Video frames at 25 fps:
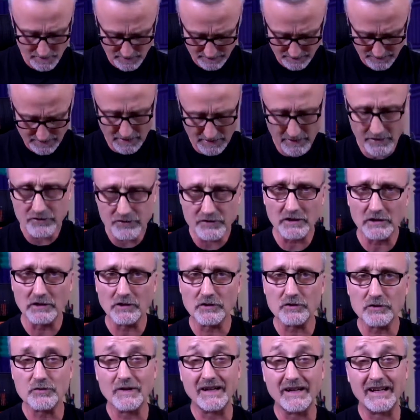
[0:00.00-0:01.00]
Now here's a
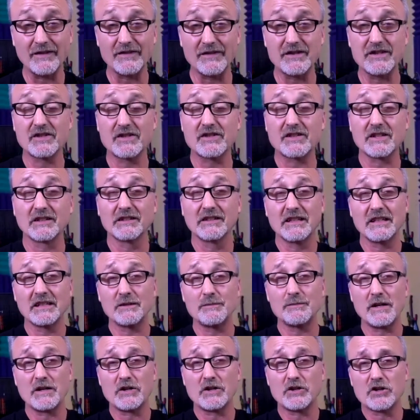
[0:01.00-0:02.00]
little trick. If it's just a little
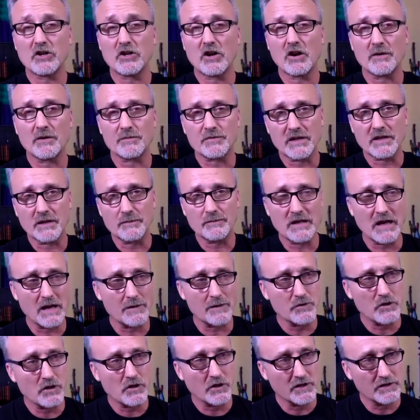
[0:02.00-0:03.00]
bit sharp,
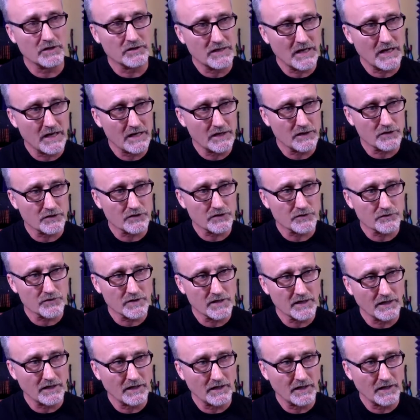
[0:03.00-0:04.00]
sometimes you can take your
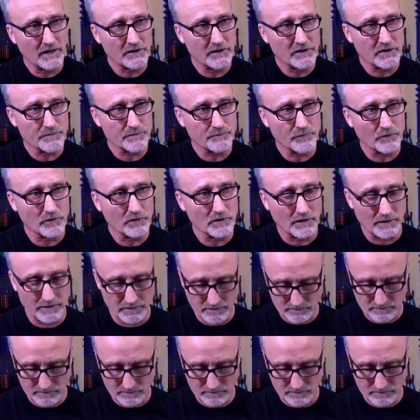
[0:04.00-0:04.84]
string and just pull on it.